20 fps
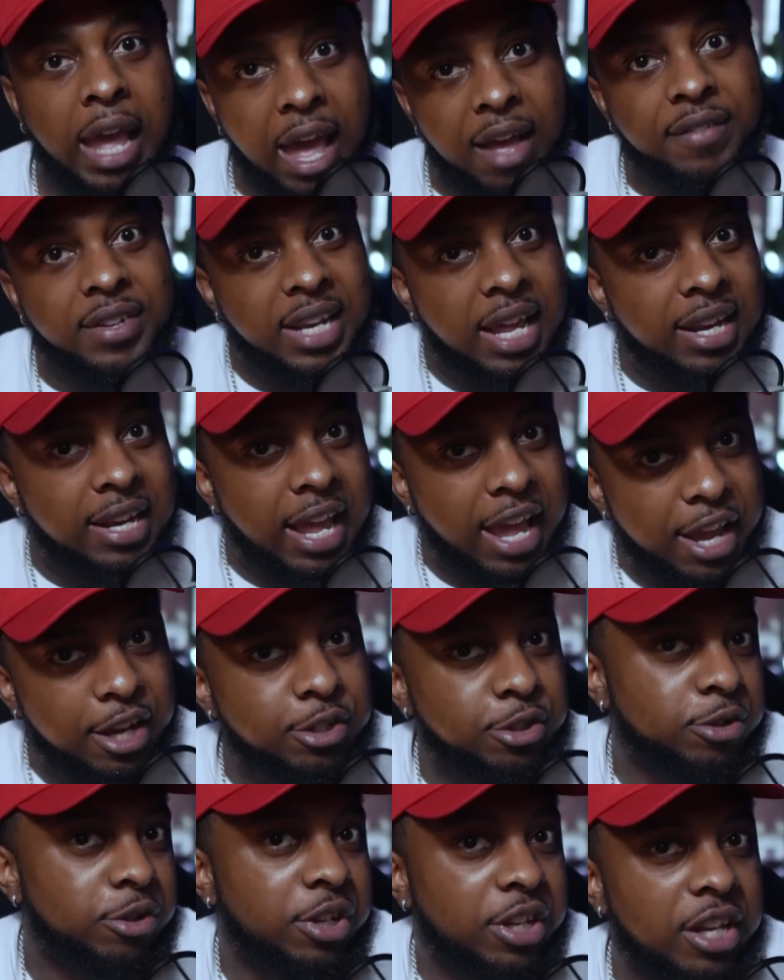having that
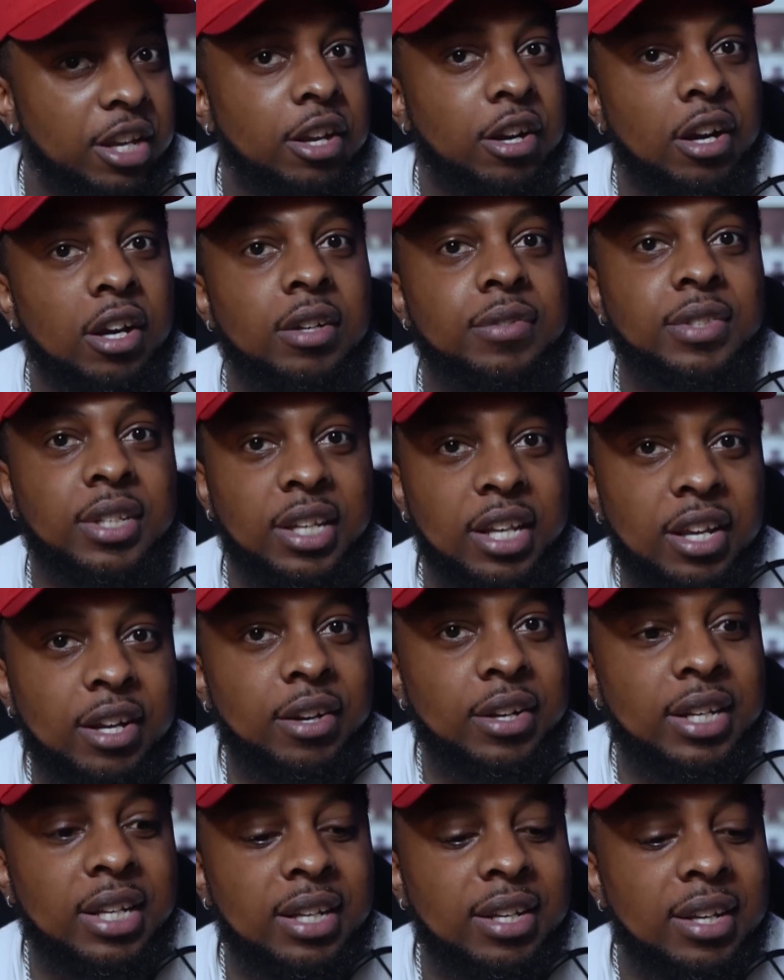extra year of
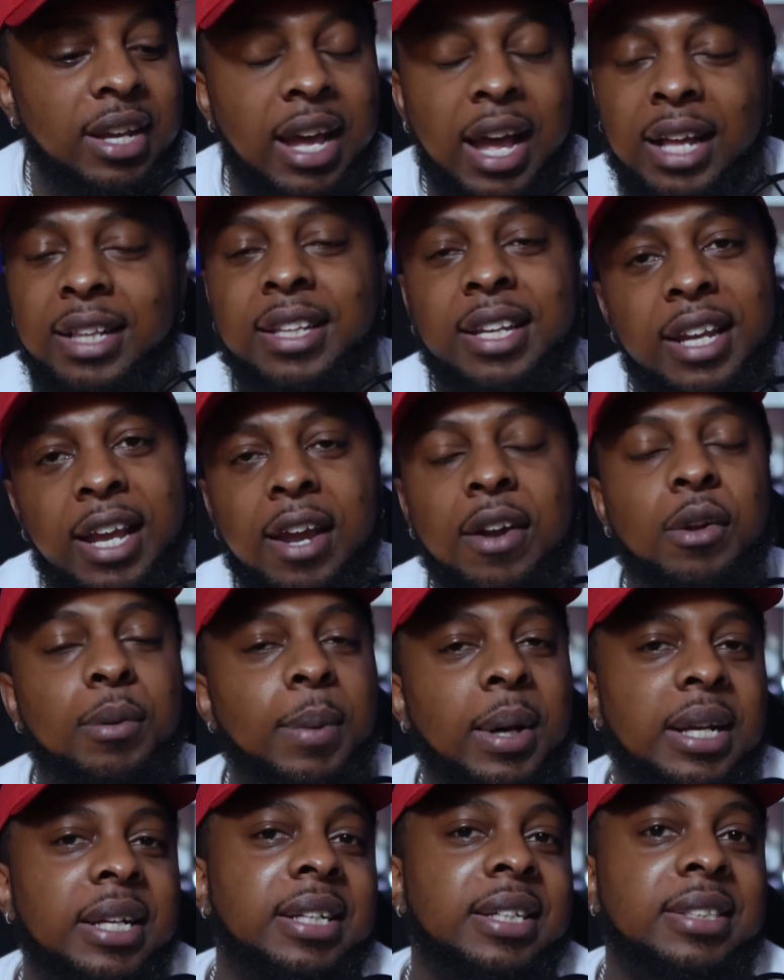security, I think
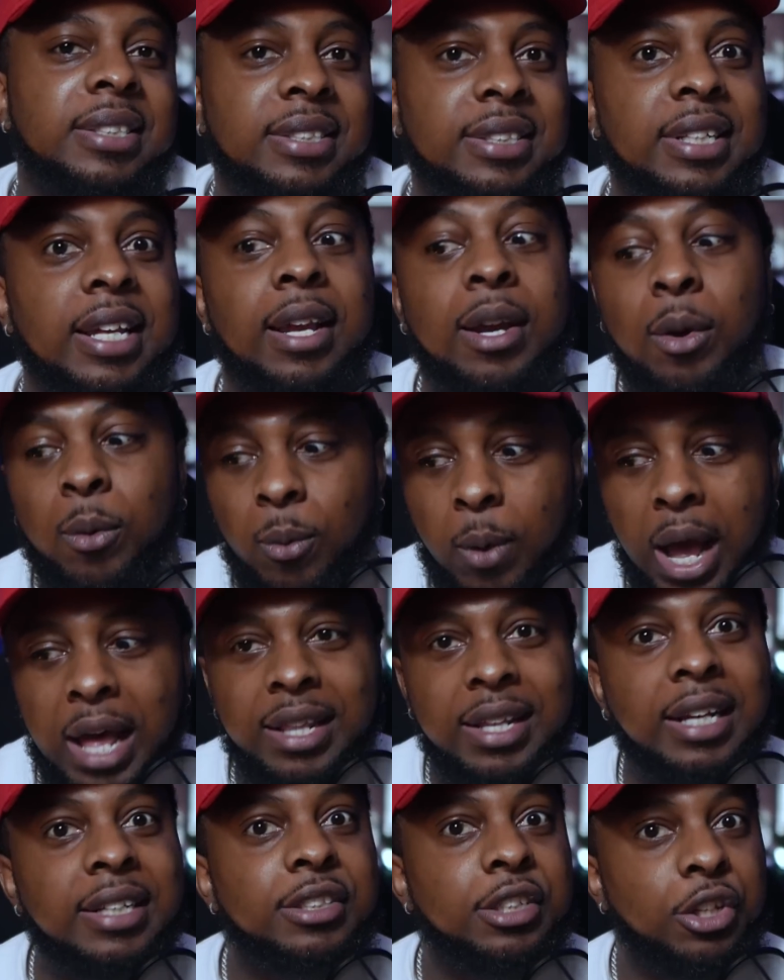everybody understands why
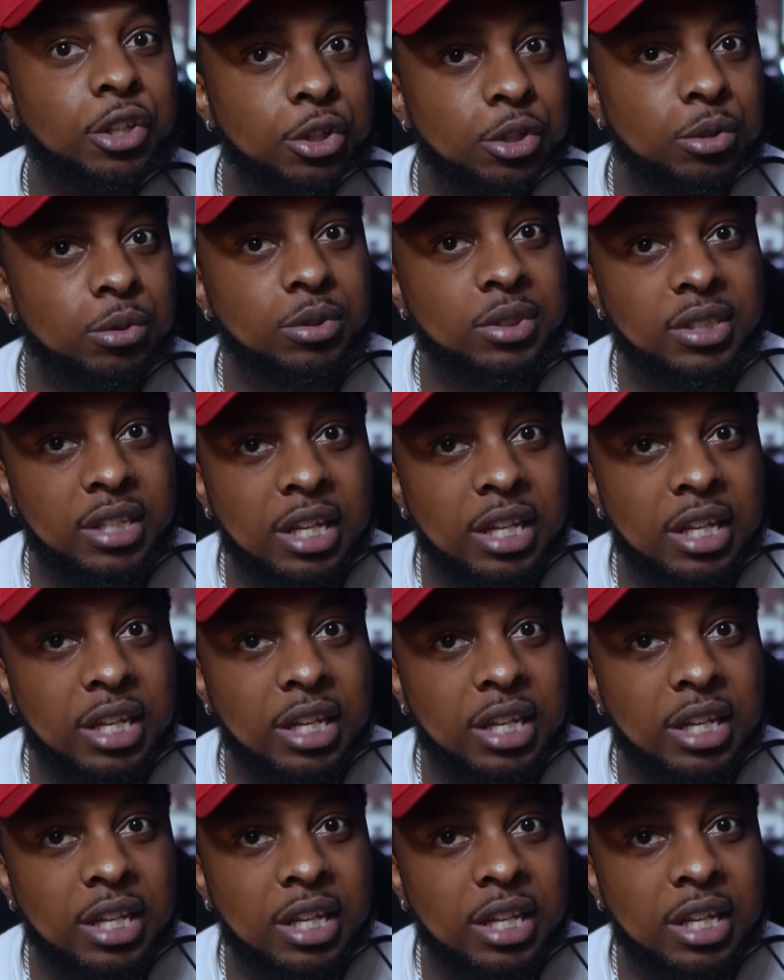that's a huge